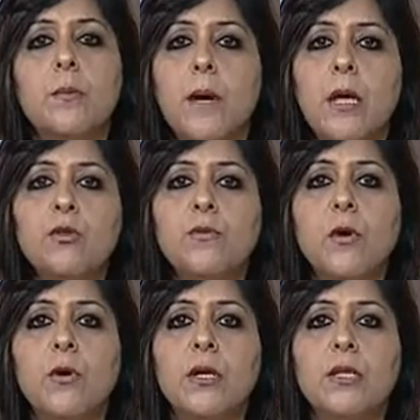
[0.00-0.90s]
be a part of
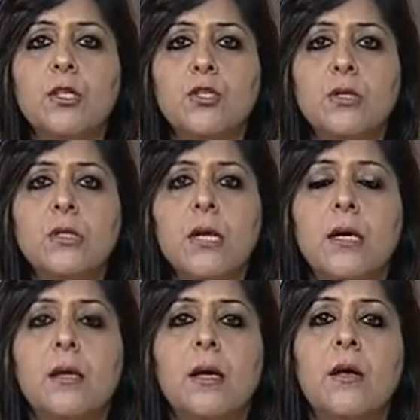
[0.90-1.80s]
the organizations.
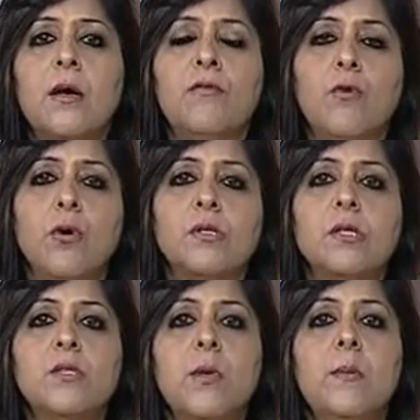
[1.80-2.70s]
And uh, of course,
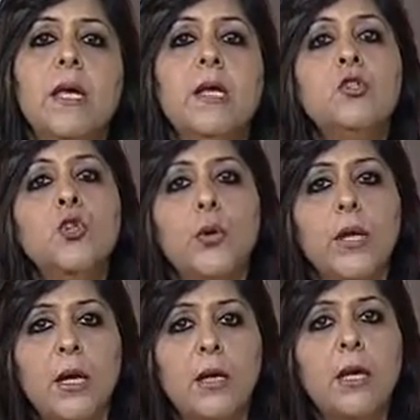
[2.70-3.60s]
this will be
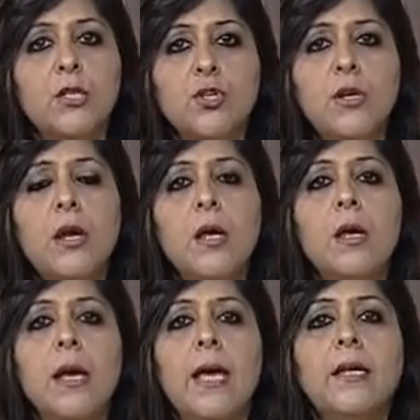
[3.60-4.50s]
enduring in nature
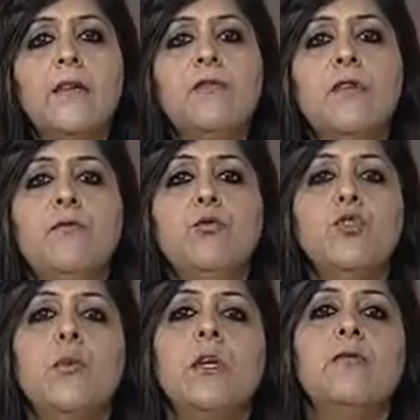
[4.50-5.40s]
and give the
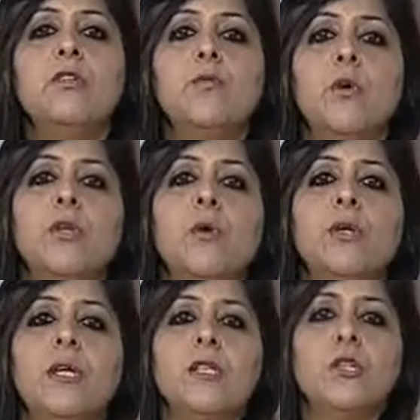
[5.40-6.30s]
future benefits for the
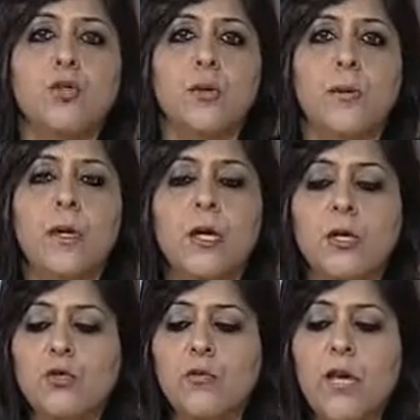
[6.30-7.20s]
organization.
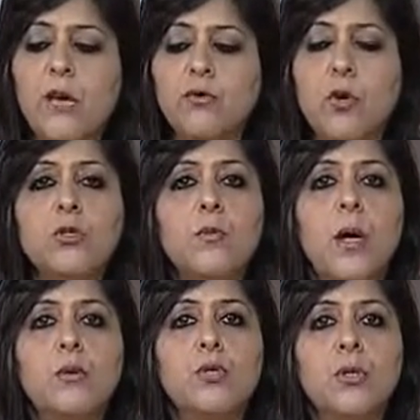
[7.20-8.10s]
So, we have talked
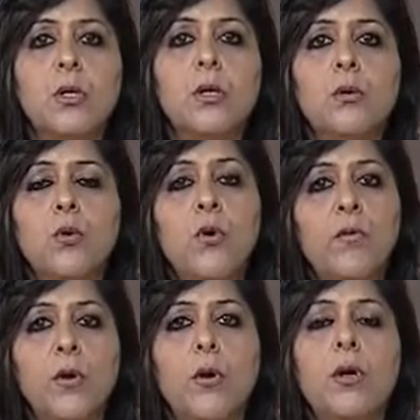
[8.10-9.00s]
about uh,
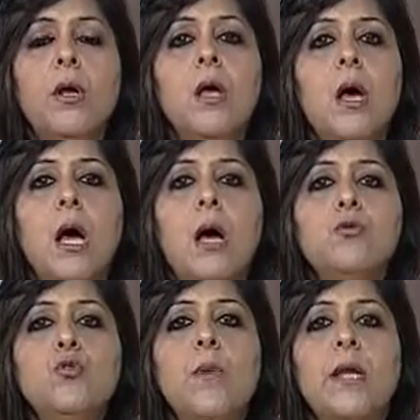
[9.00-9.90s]
overall
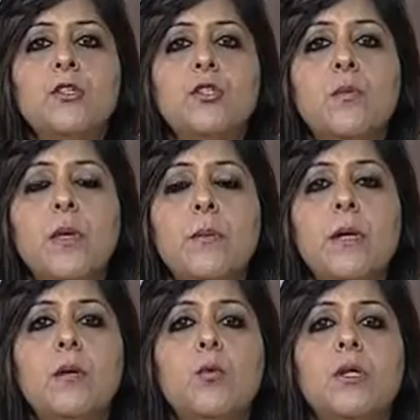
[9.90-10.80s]
how to manage the
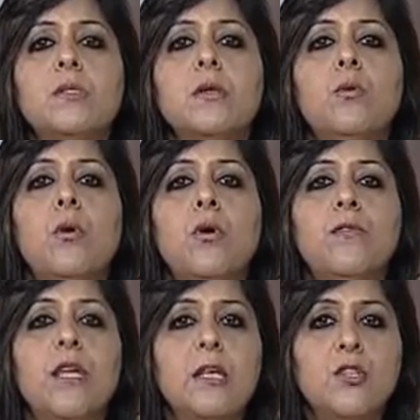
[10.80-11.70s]
people and what is the role
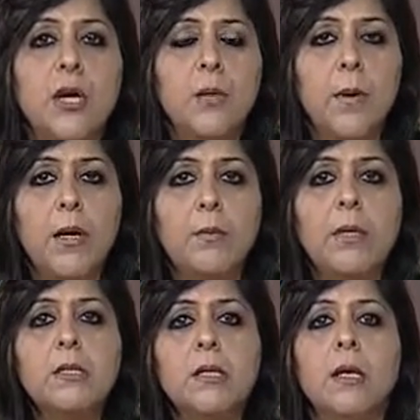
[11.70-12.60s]
of the HR
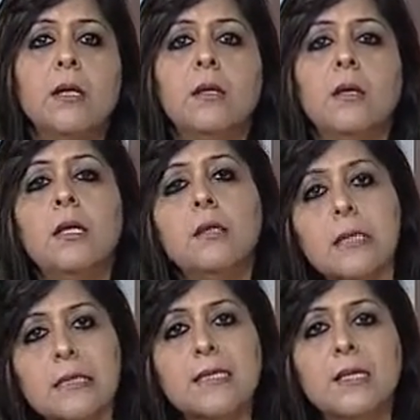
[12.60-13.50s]
department in, in
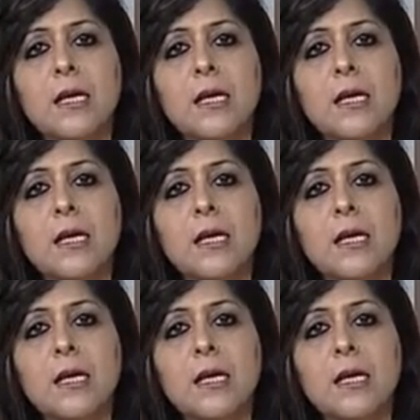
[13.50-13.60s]
this.